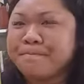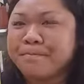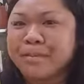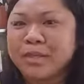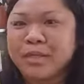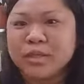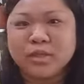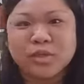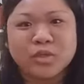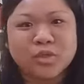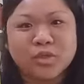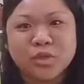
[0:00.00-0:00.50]

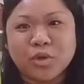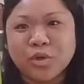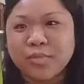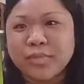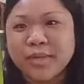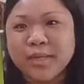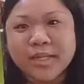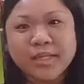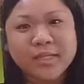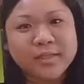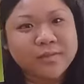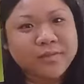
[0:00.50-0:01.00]
So
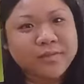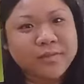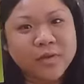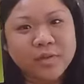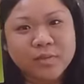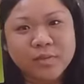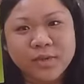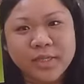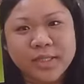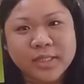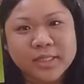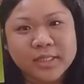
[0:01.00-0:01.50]
many different
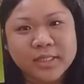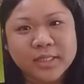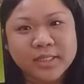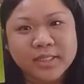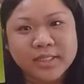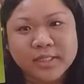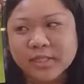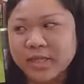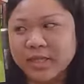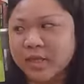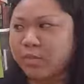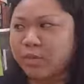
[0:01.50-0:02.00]

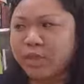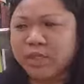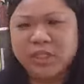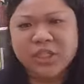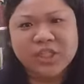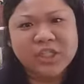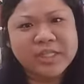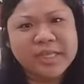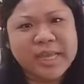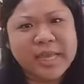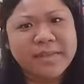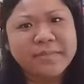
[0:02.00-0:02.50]
reasons, and we
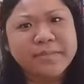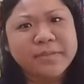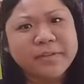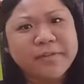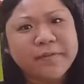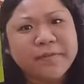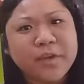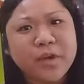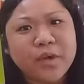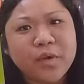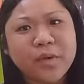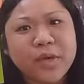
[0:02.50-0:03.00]
just named a
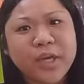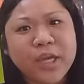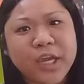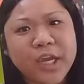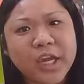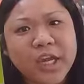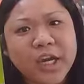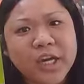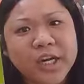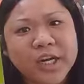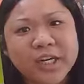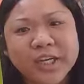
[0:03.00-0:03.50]
few
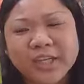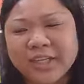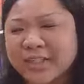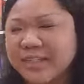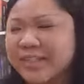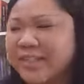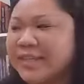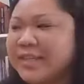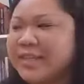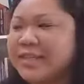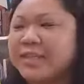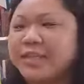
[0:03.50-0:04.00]
here.
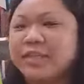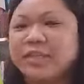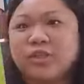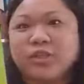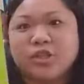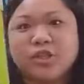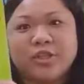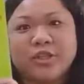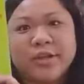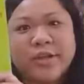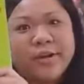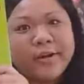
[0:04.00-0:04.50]
So
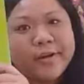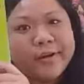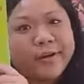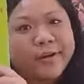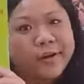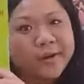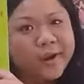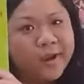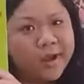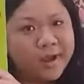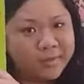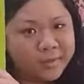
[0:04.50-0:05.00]
share in our
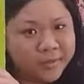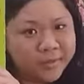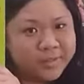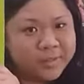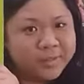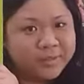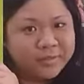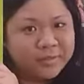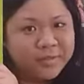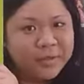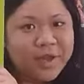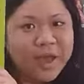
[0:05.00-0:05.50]
comments
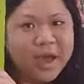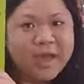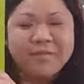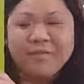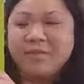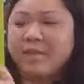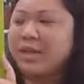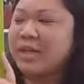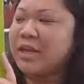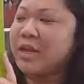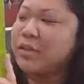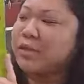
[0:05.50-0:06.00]
if you have
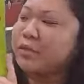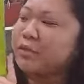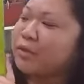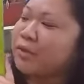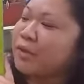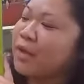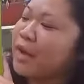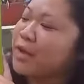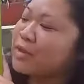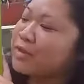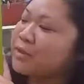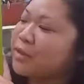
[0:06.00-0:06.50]
any other
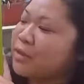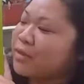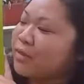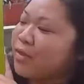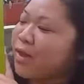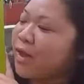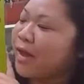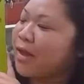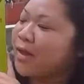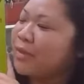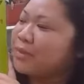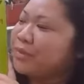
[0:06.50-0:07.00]
thoughts on
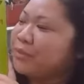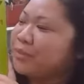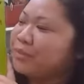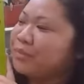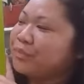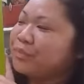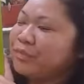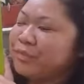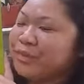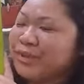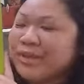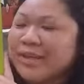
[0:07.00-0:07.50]
that.
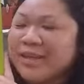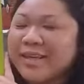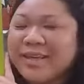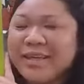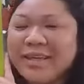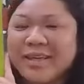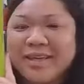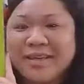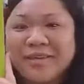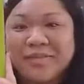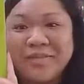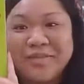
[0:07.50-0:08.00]

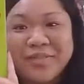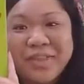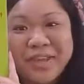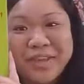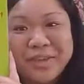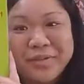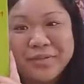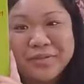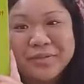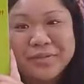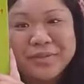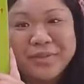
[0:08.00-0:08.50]
Thank
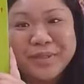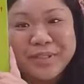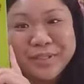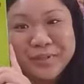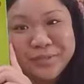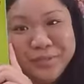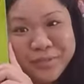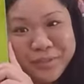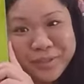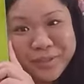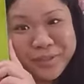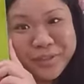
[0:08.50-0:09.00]
you so much
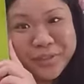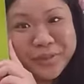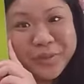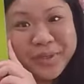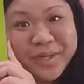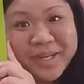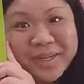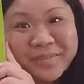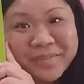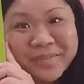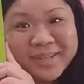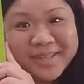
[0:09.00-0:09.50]
for
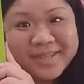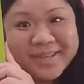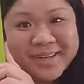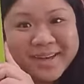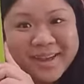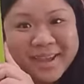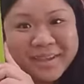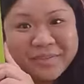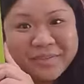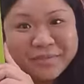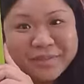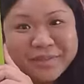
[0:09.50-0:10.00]
joining me
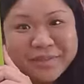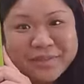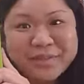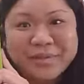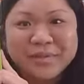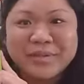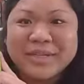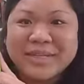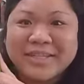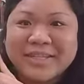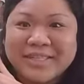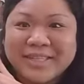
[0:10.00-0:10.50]
today for
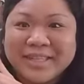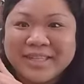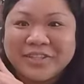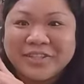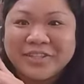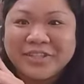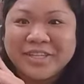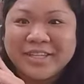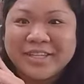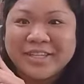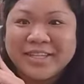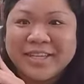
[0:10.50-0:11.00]
Story
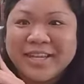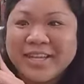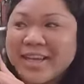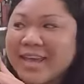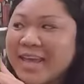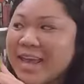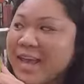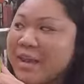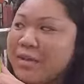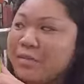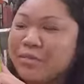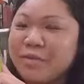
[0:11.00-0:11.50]
Station.
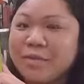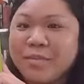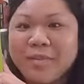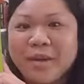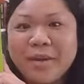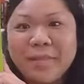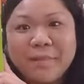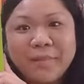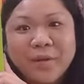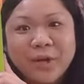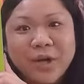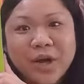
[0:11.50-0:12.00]
And
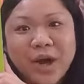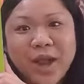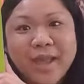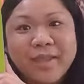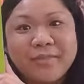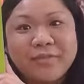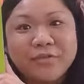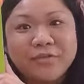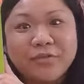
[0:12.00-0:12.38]
remember, I